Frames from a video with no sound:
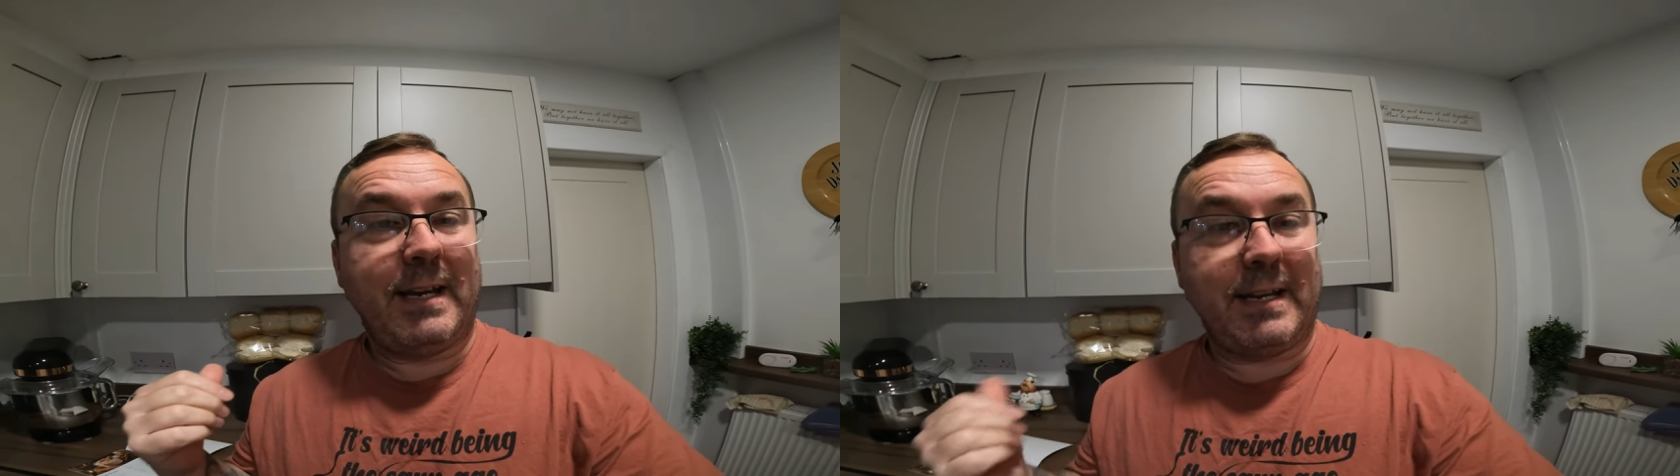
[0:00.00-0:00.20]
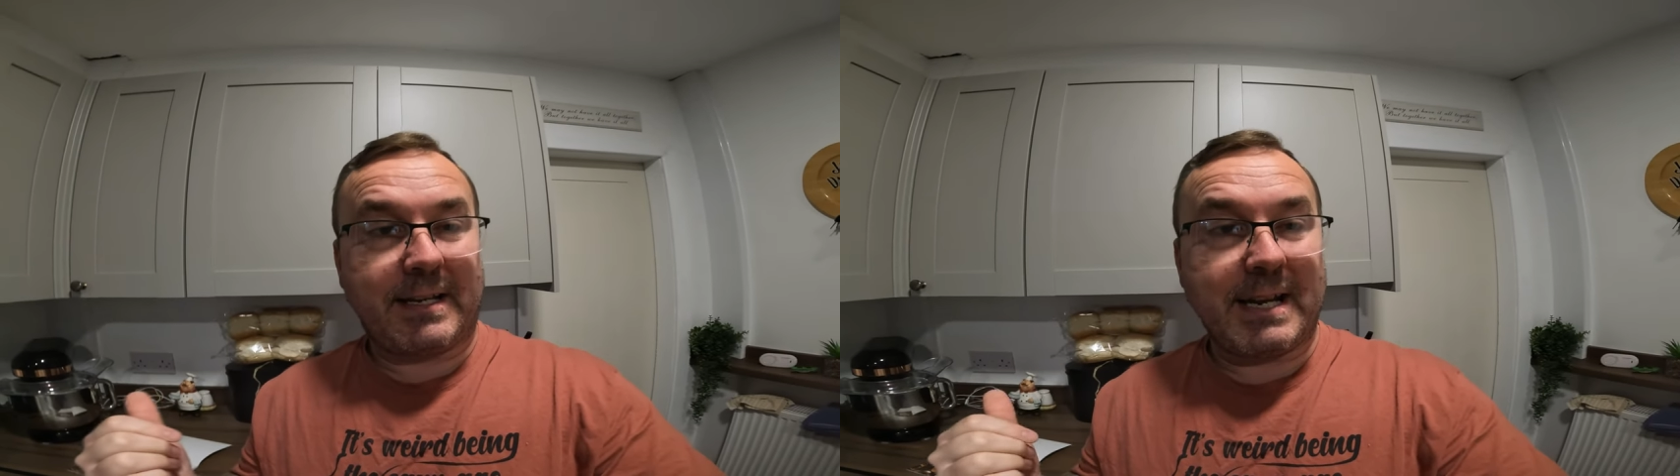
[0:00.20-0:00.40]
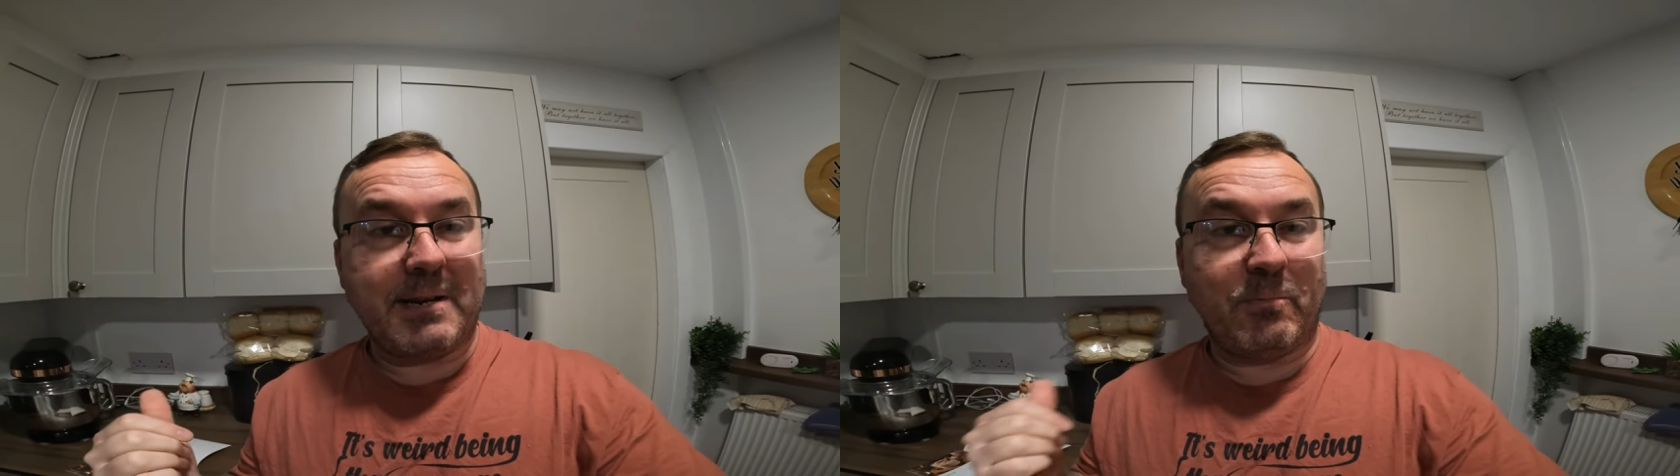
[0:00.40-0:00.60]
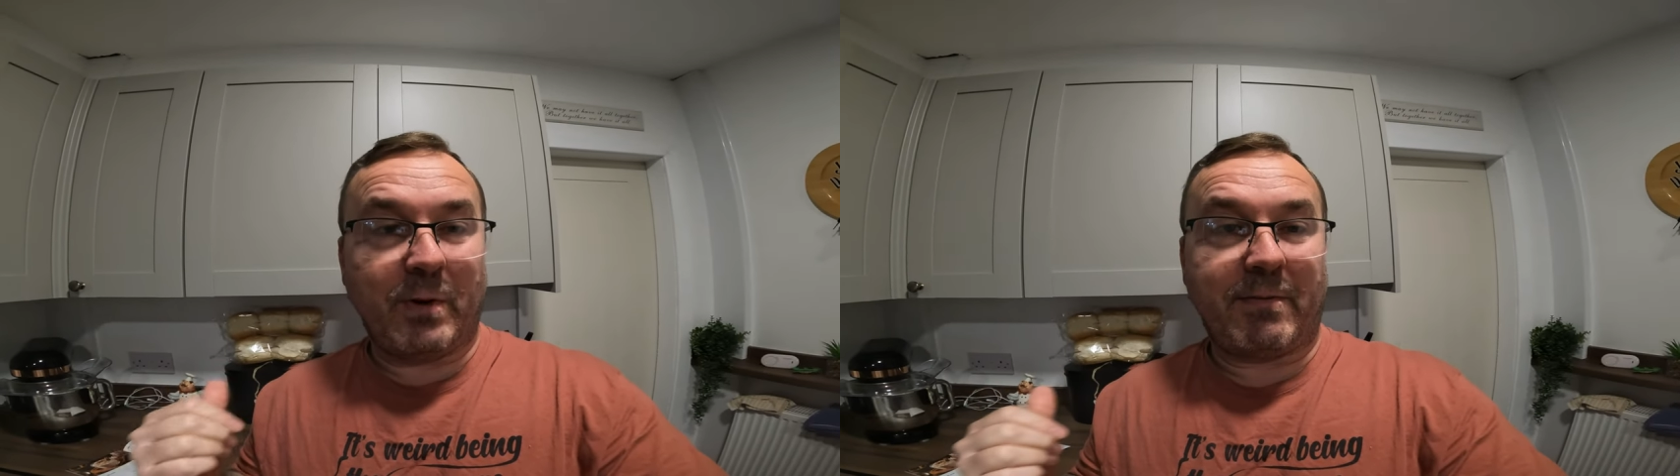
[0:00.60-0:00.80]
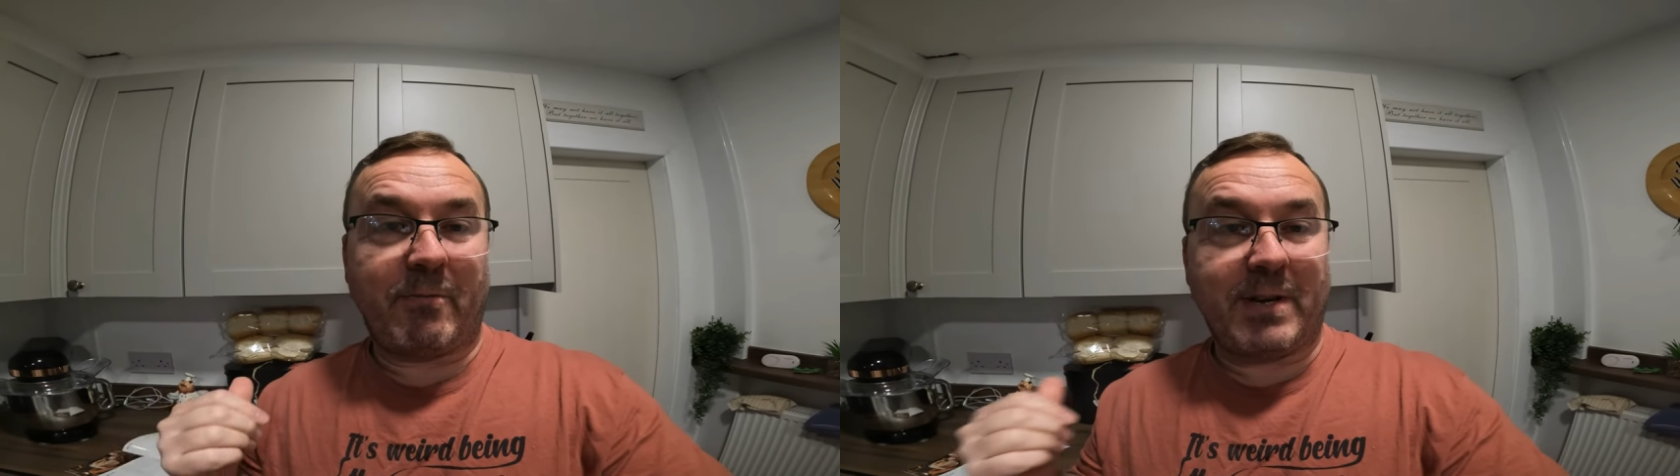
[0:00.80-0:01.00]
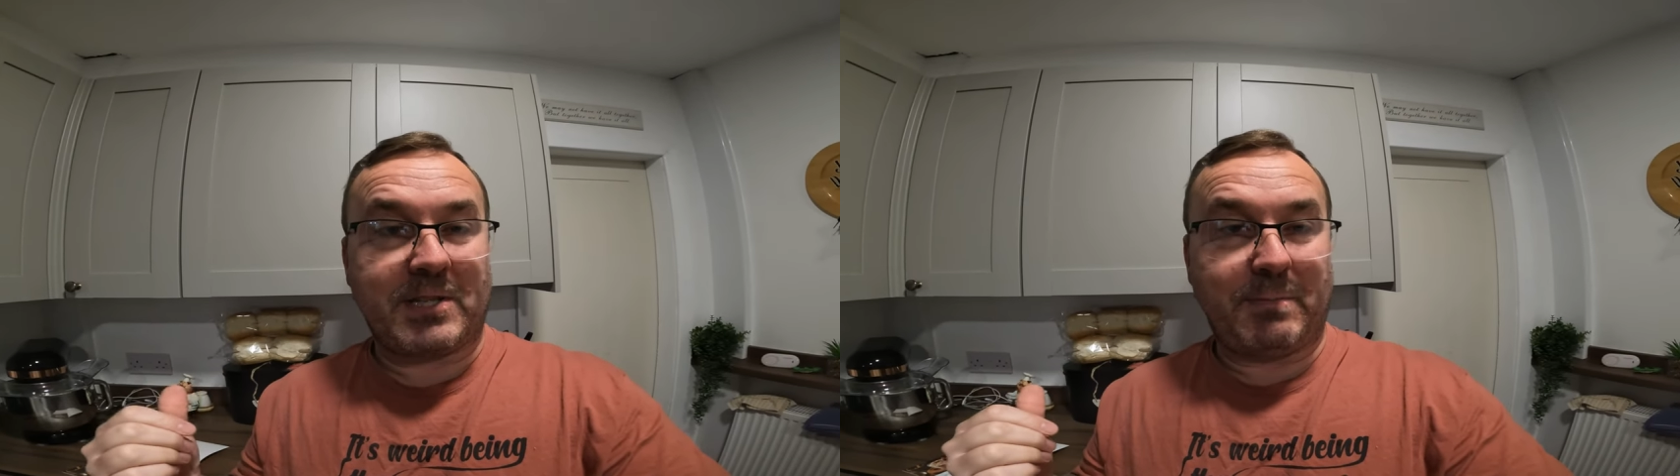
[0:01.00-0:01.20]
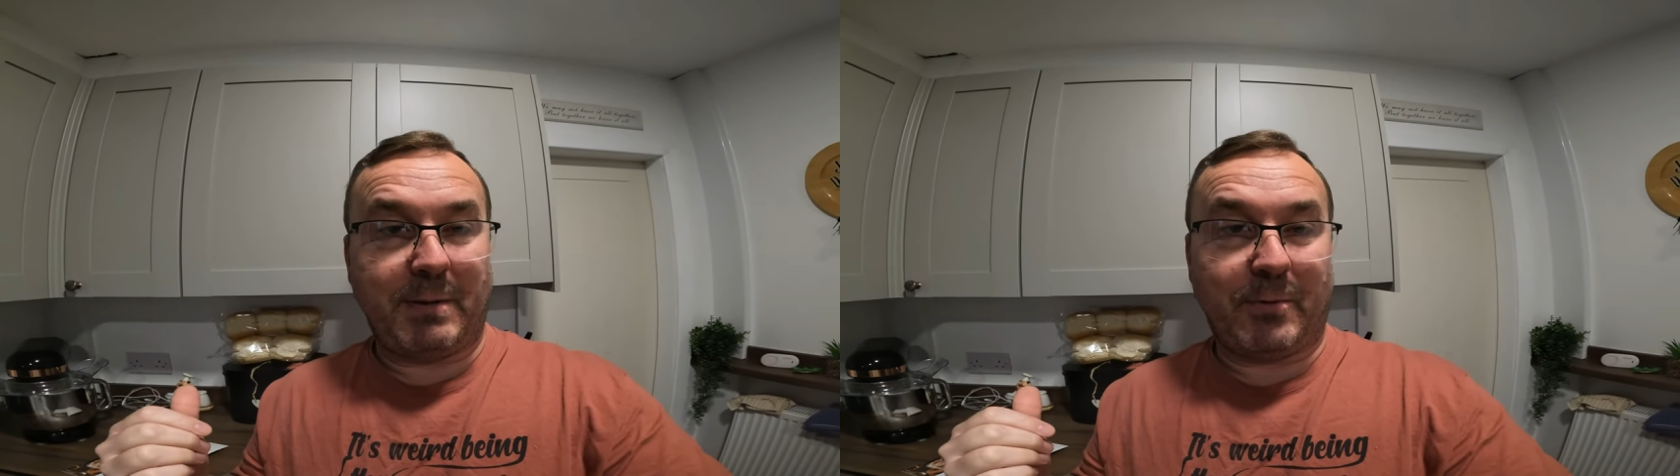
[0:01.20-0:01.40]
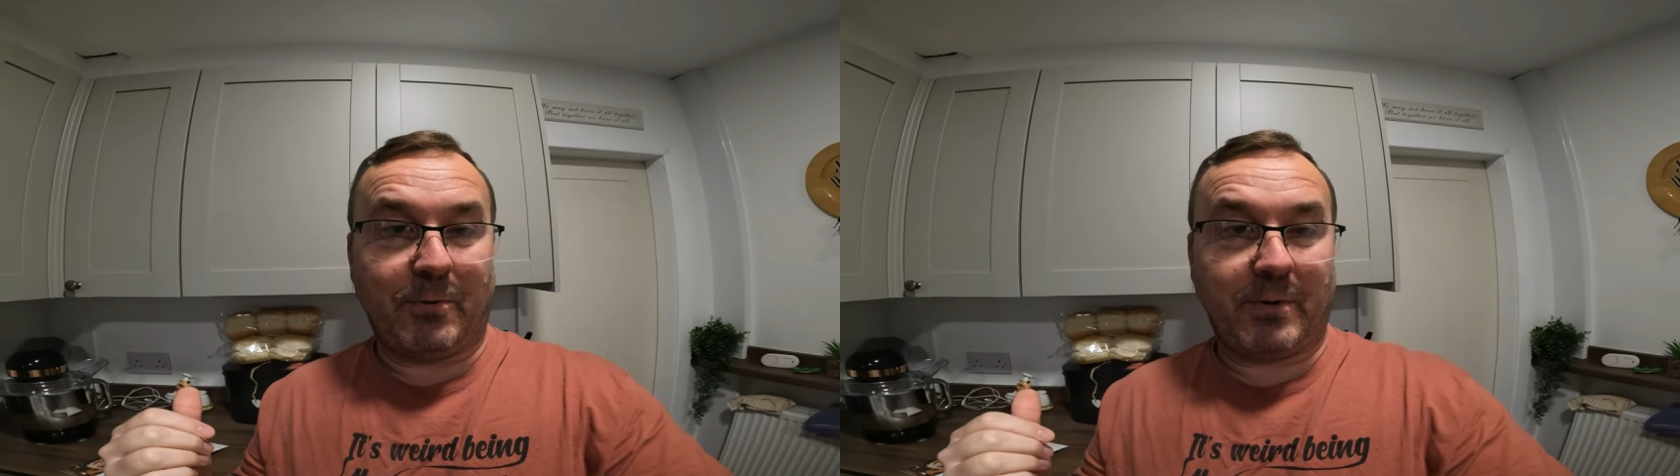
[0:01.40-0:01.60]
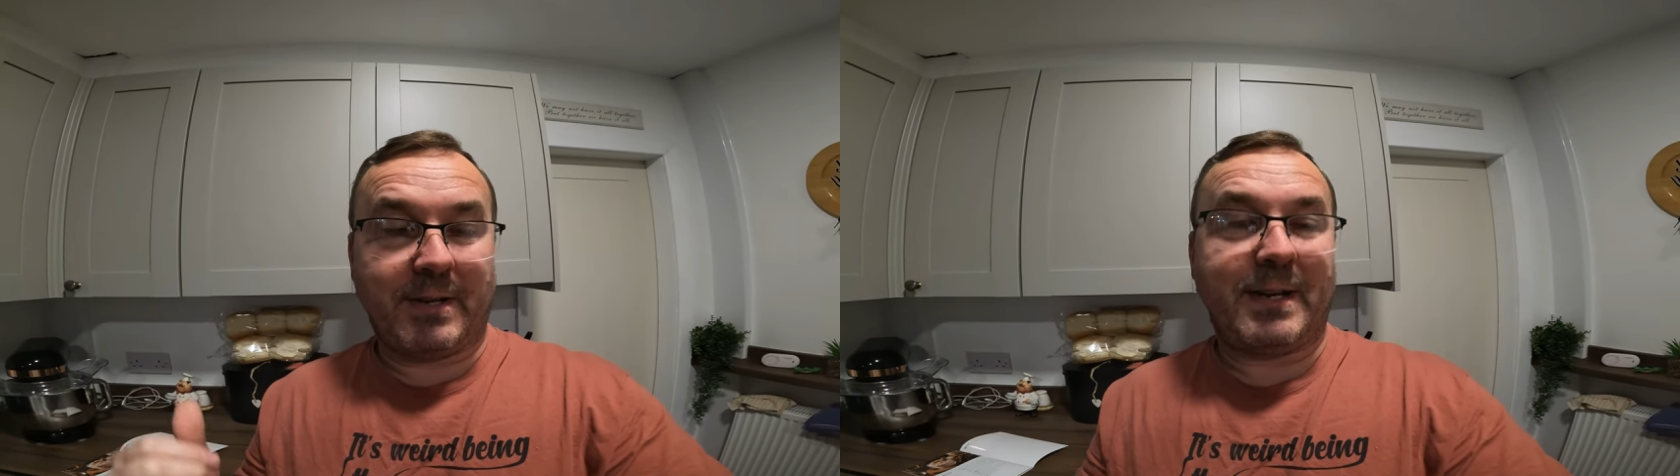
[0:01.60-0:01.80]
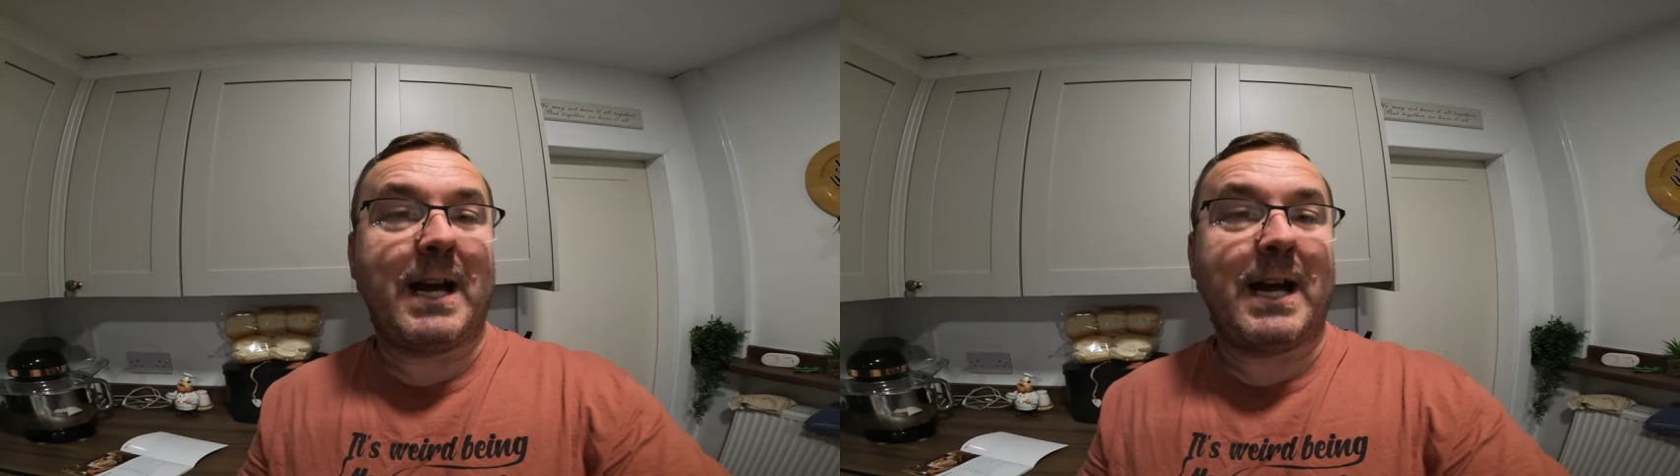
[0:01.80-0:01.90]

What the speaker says: It came with a recipe book,